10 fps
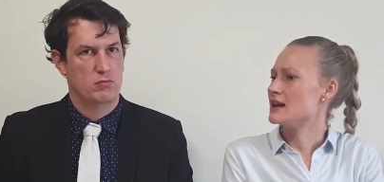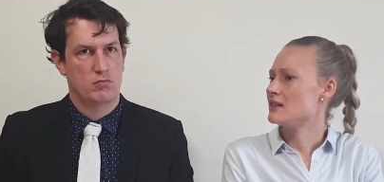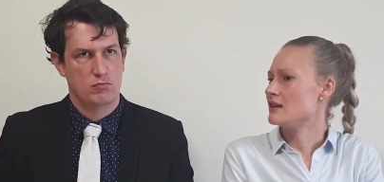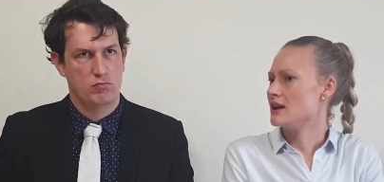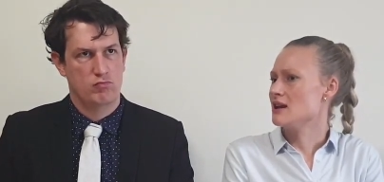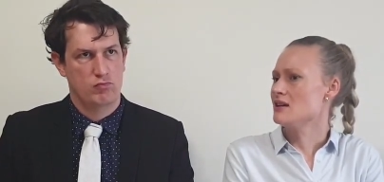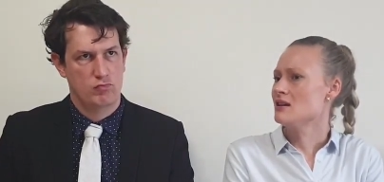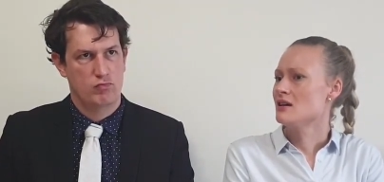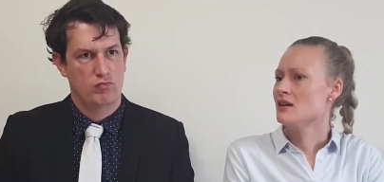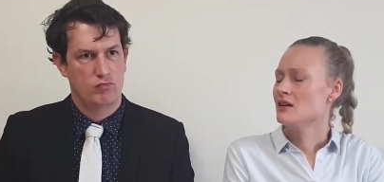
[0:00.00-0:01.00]
Speaker 1: Anthony.
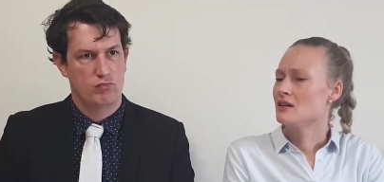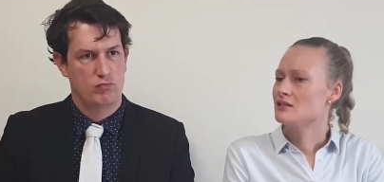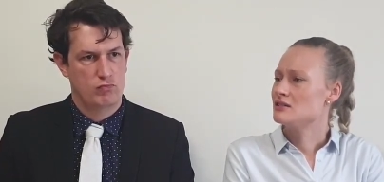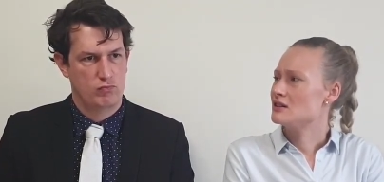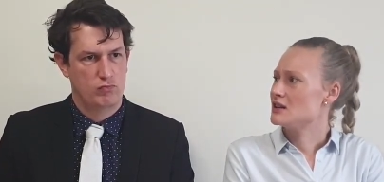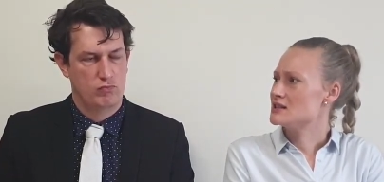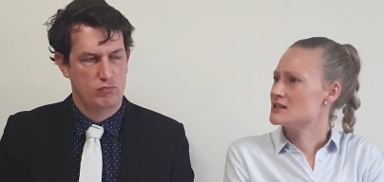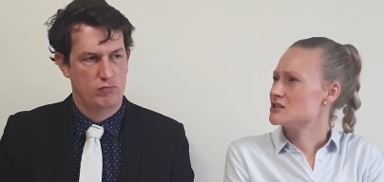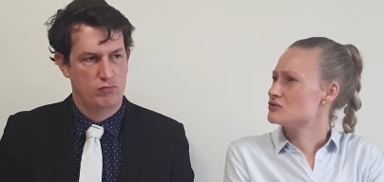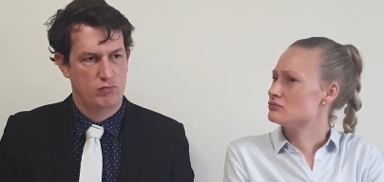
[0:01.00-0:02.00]
Is
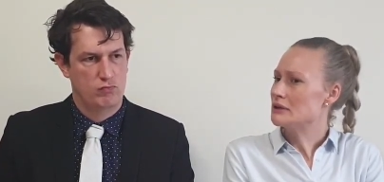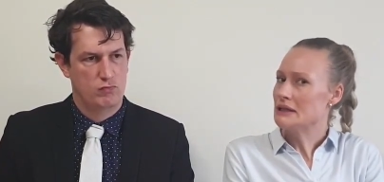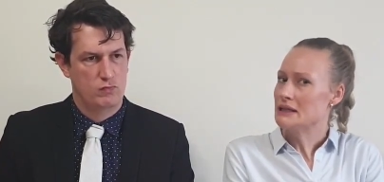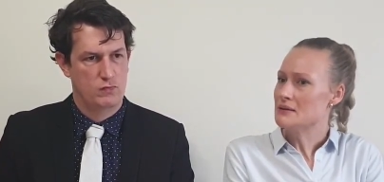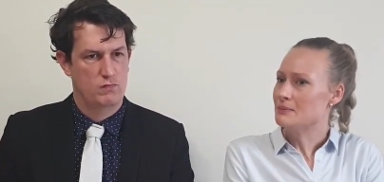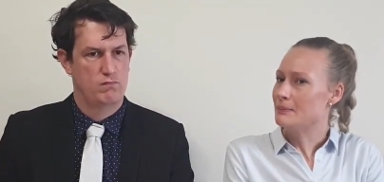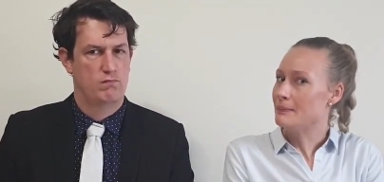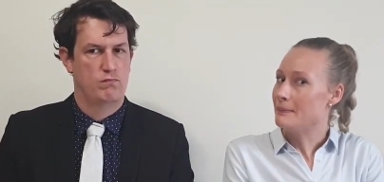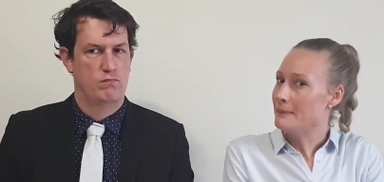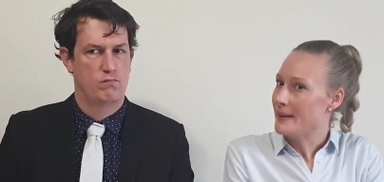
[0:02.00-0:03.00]
this really the
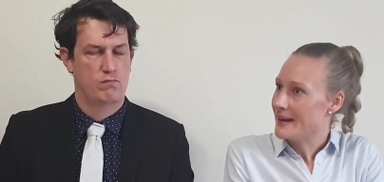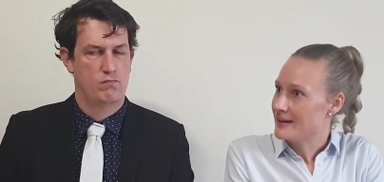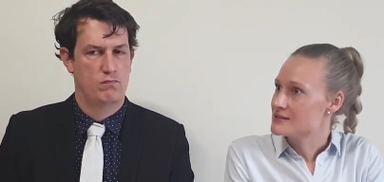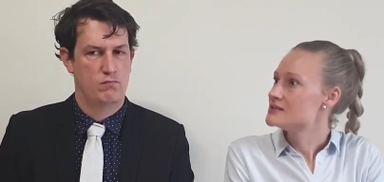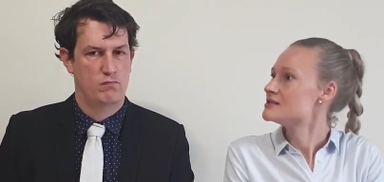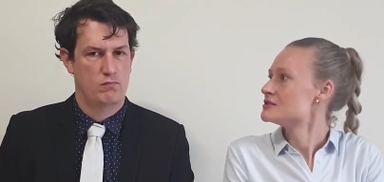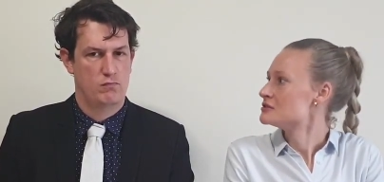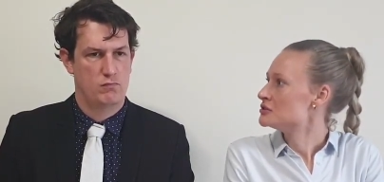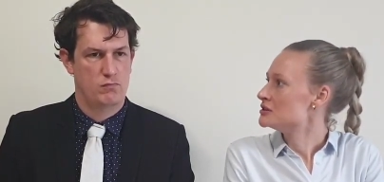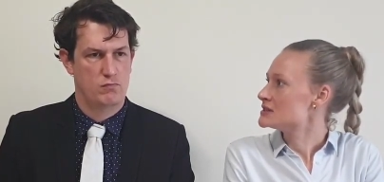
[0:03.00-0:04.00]
best
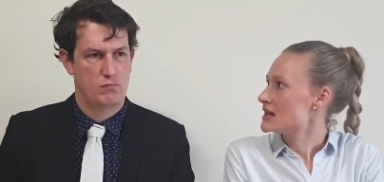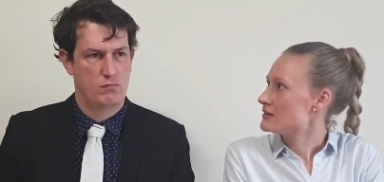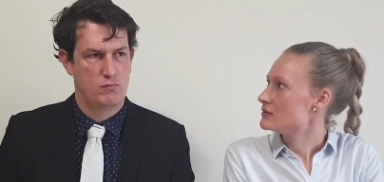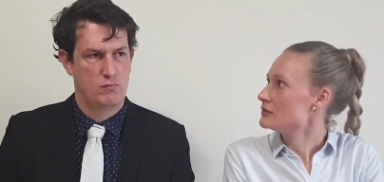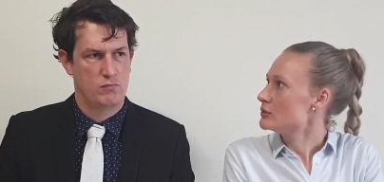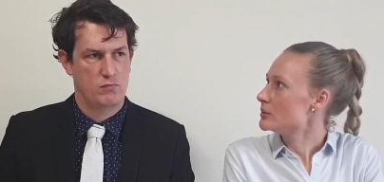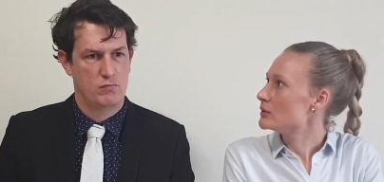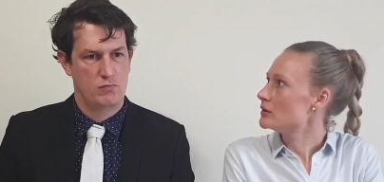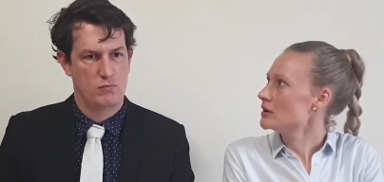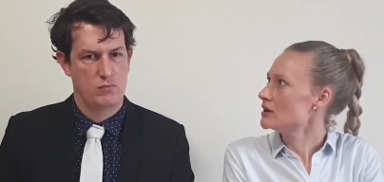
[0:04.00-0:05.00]
news ever
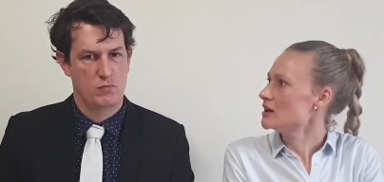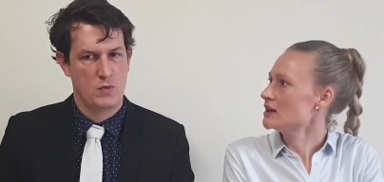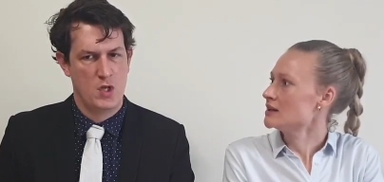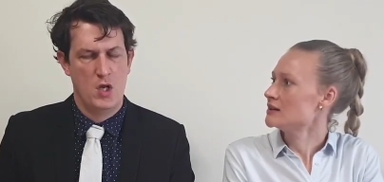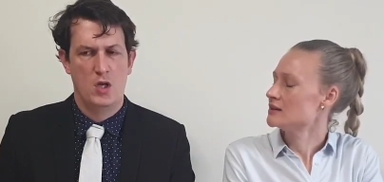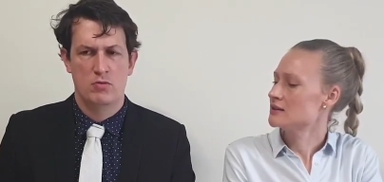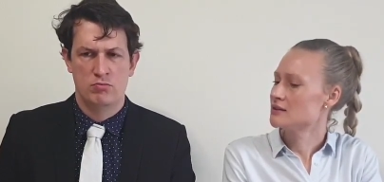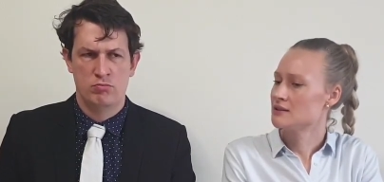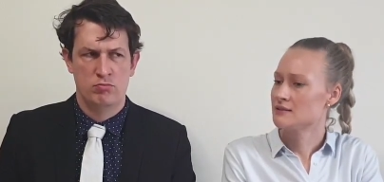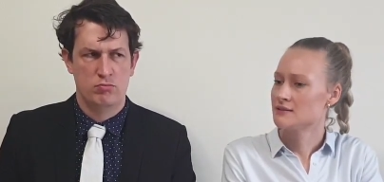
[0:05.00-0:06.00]
report?
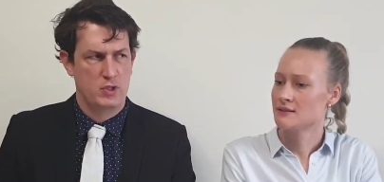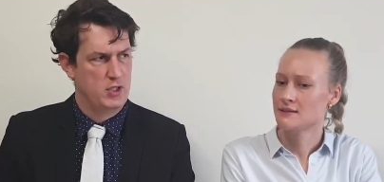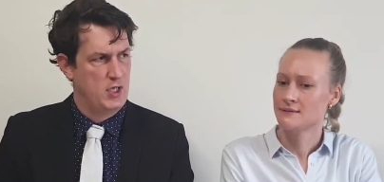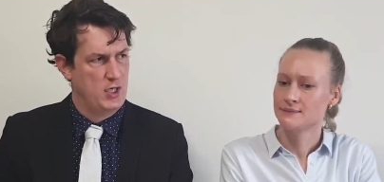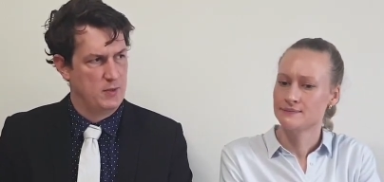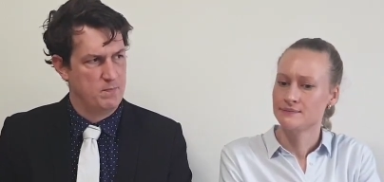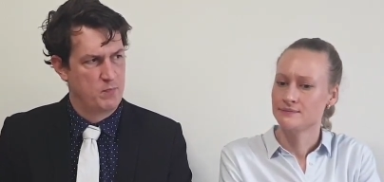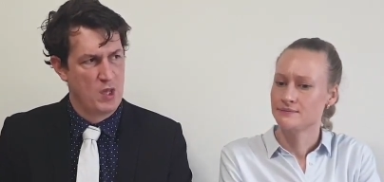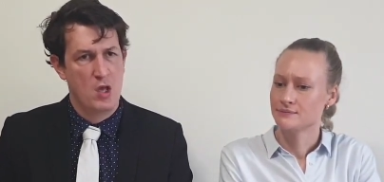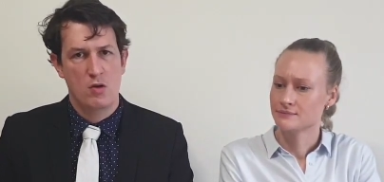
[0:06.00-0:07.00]
Speaker 2: Hmm, indeed.
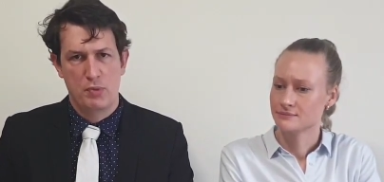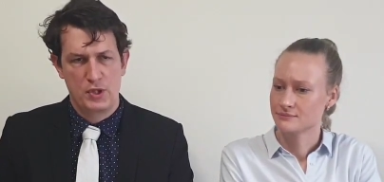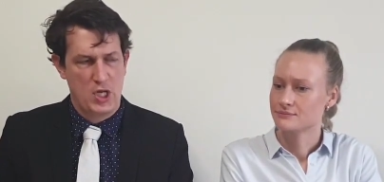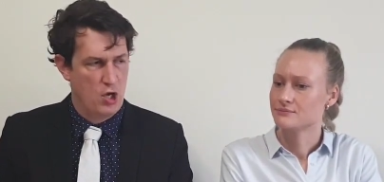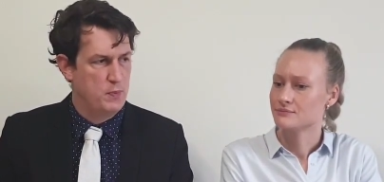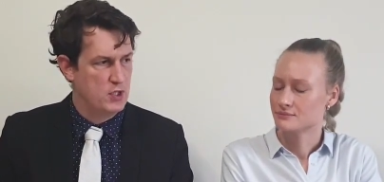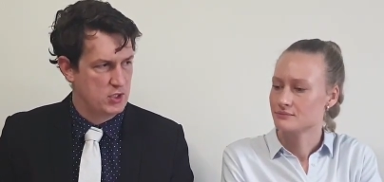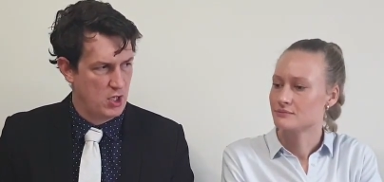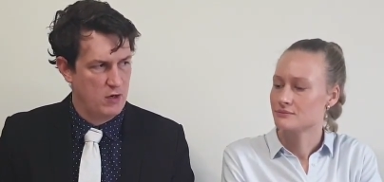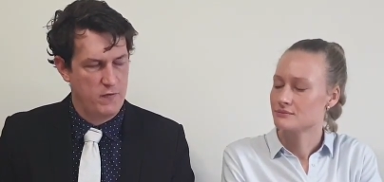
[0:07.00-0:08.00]
But to help us
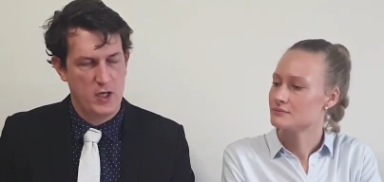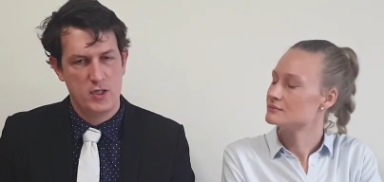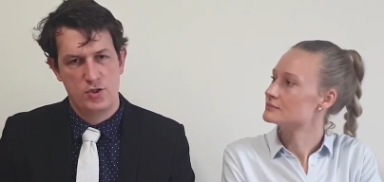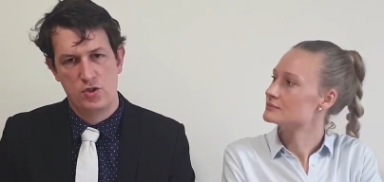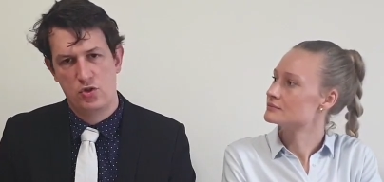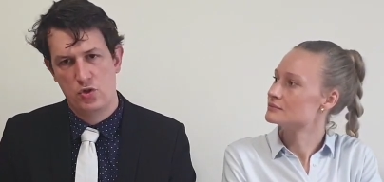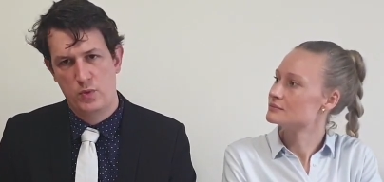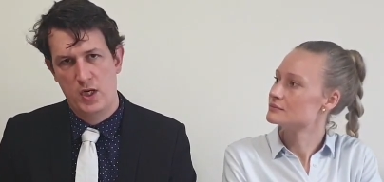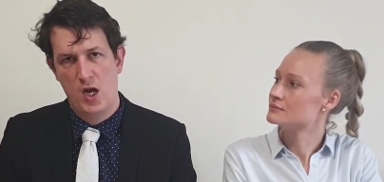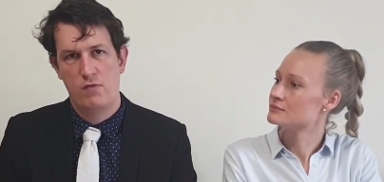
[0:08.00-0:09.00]
clarify this issue,
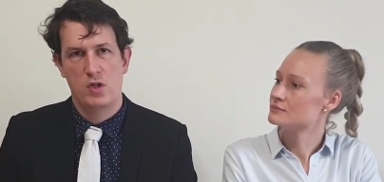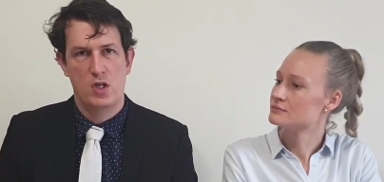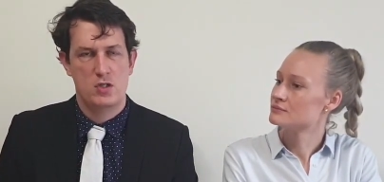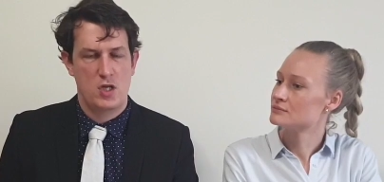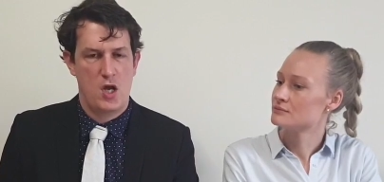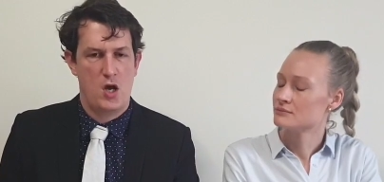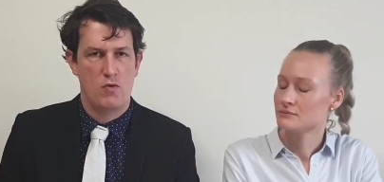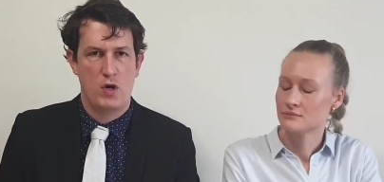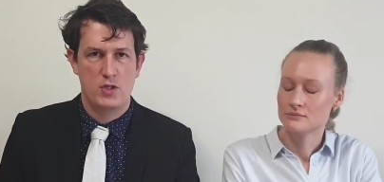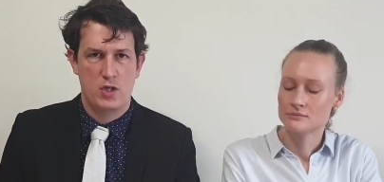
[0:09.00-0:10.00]
we have with us our
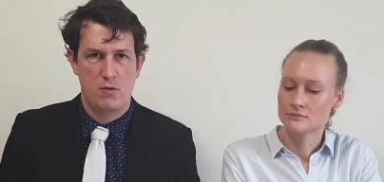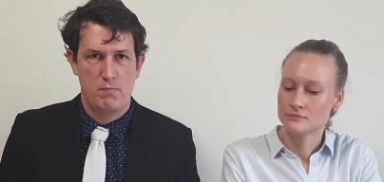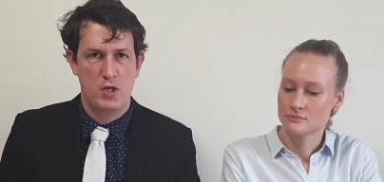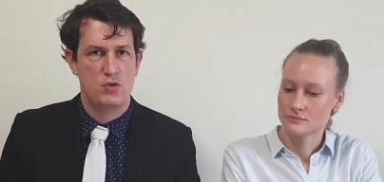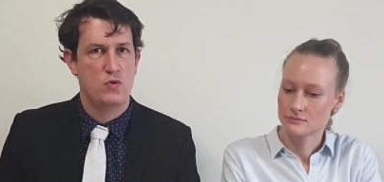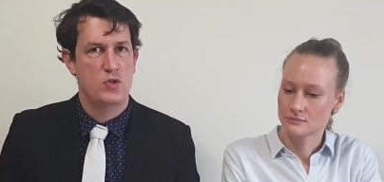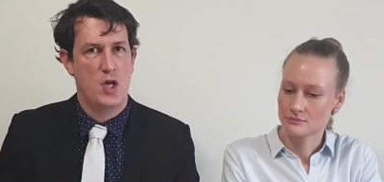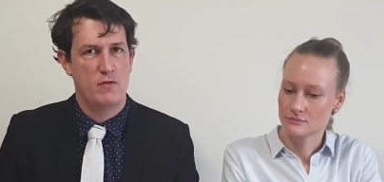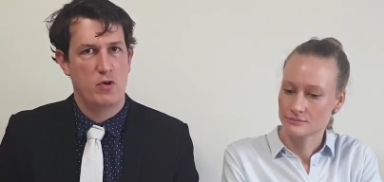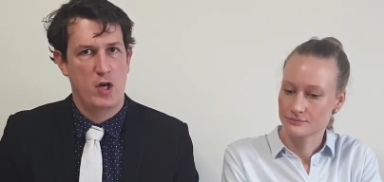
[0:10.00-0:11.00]
resident best news
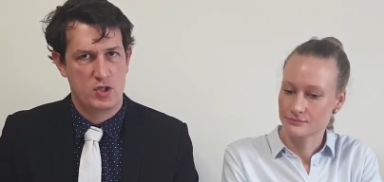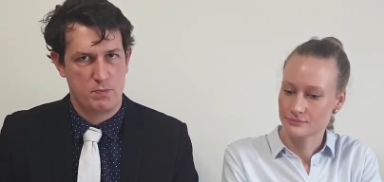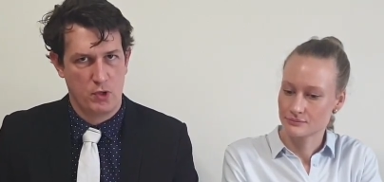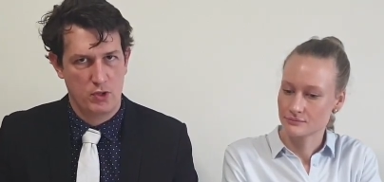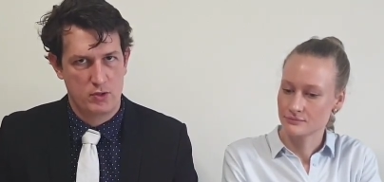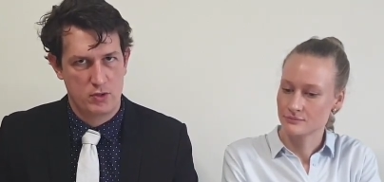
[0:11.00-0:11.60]
ever expert,